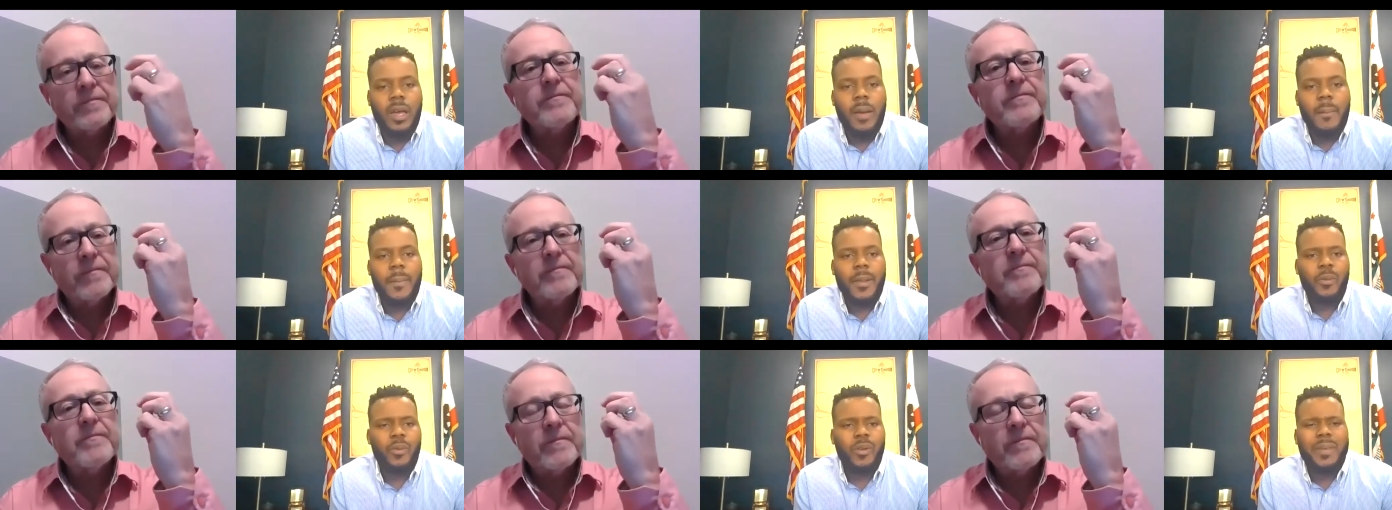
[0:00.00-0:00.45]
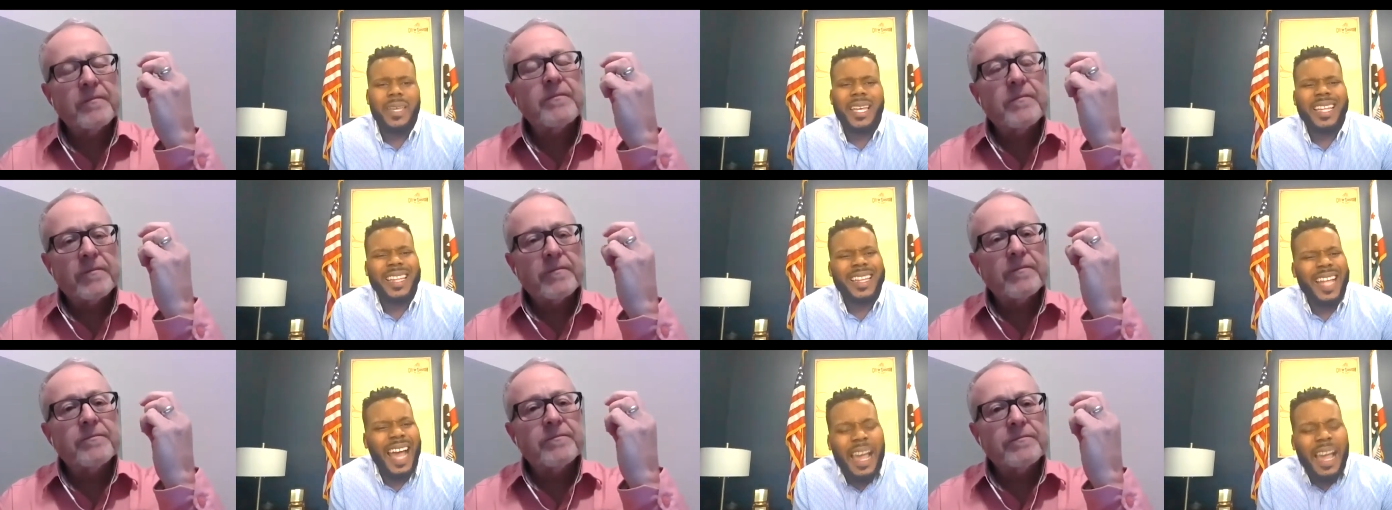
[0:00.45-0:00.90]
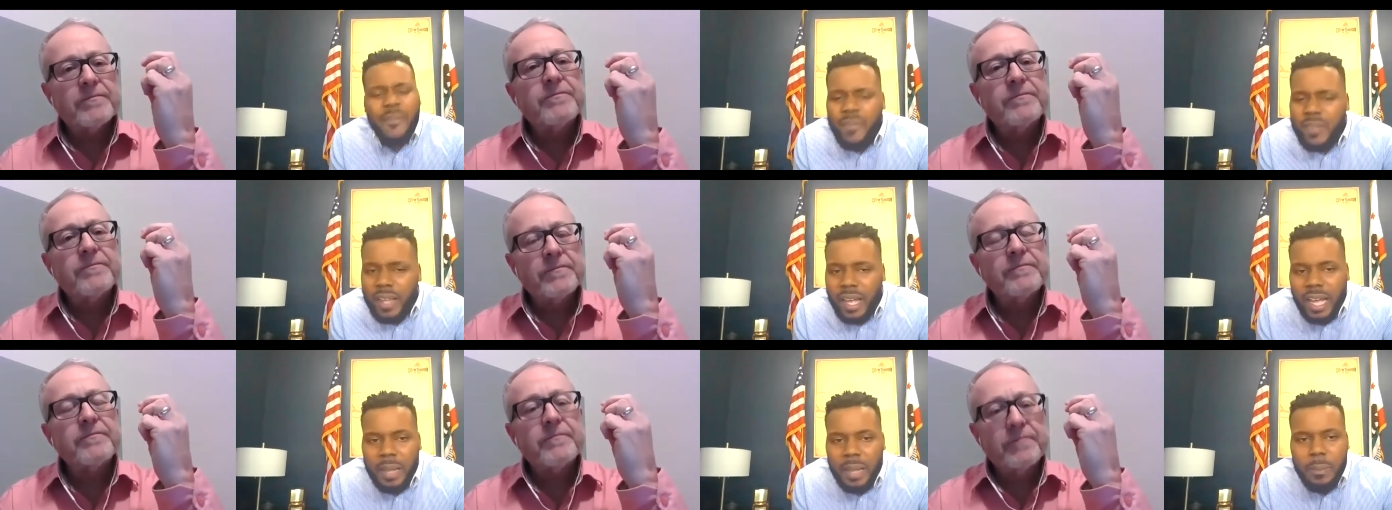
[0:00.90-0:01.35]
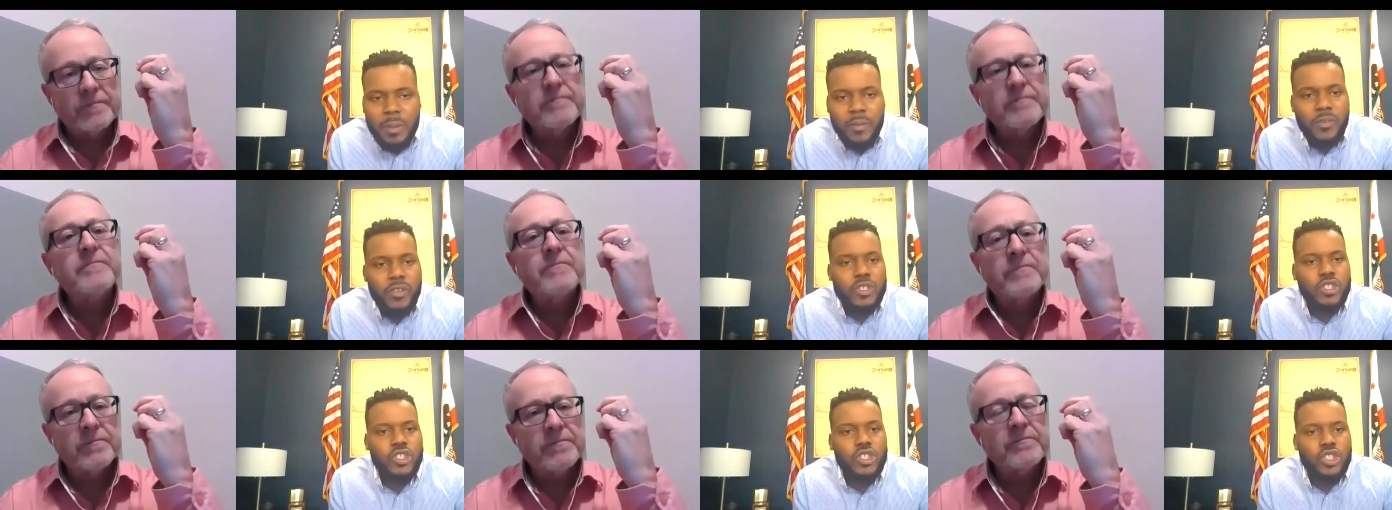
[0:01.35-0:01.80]
Speaker 1: but it wouldn't be a lifeline but
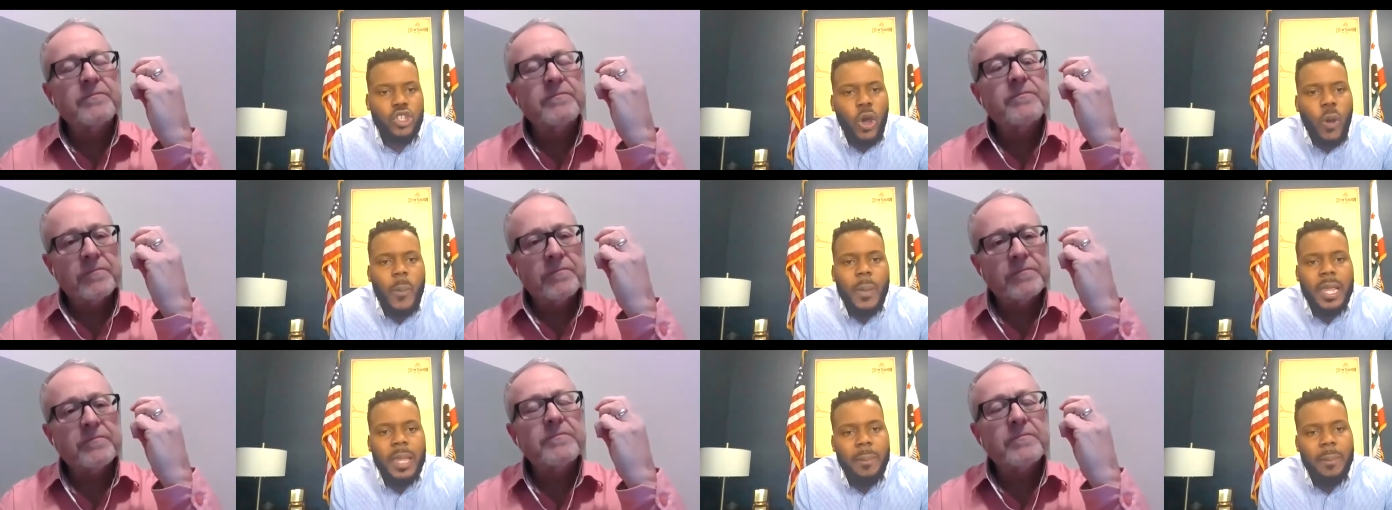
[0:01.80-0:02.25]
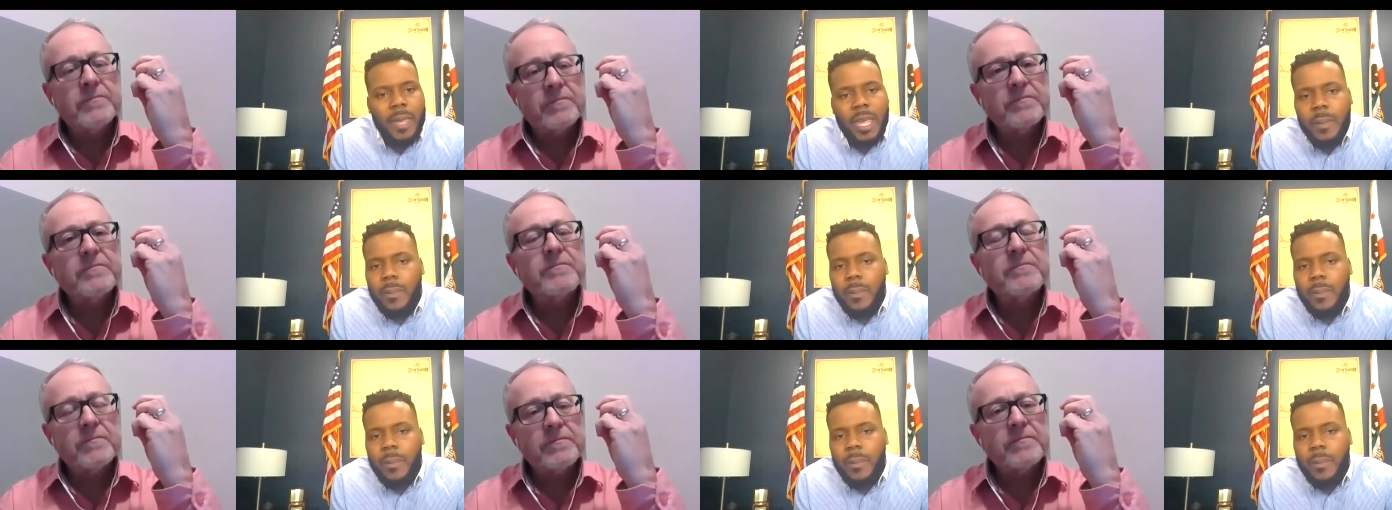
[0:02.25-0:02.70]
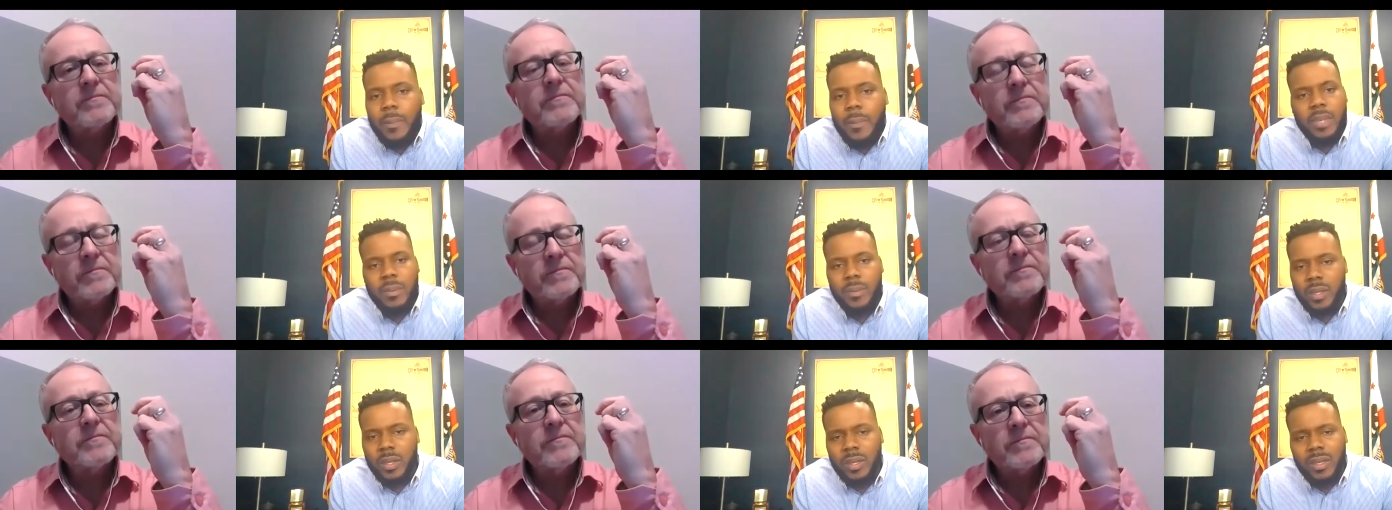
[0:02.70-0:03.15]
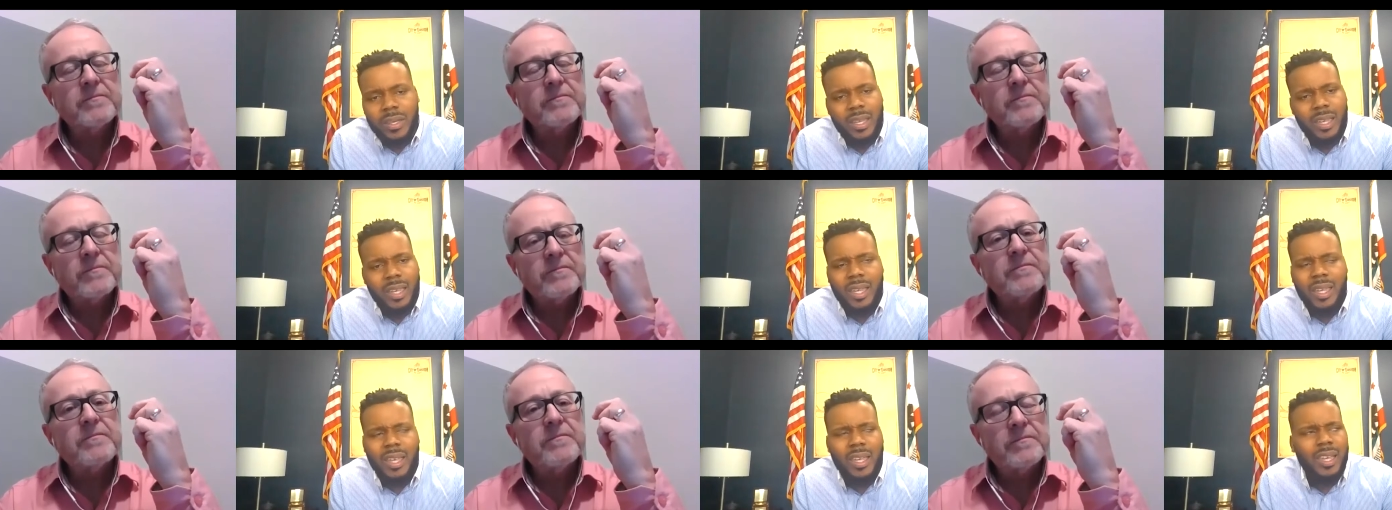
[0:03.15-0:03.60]
for so many people in my community